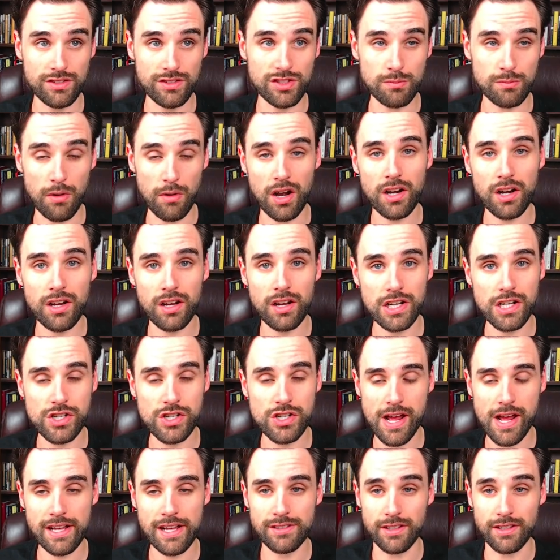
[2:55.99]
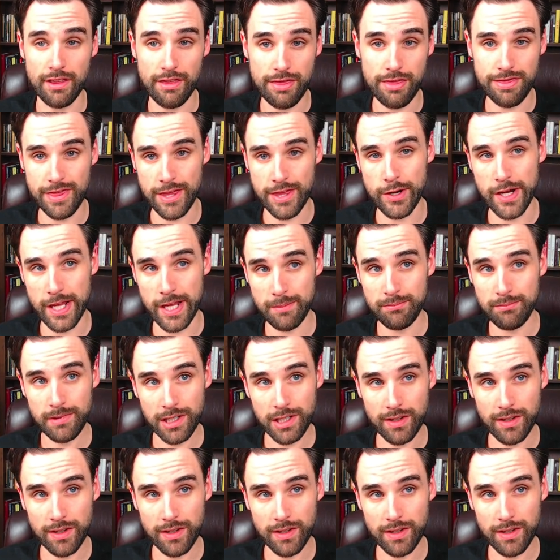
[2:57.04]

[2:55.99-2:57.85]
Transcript: smart contracts on Ethereum.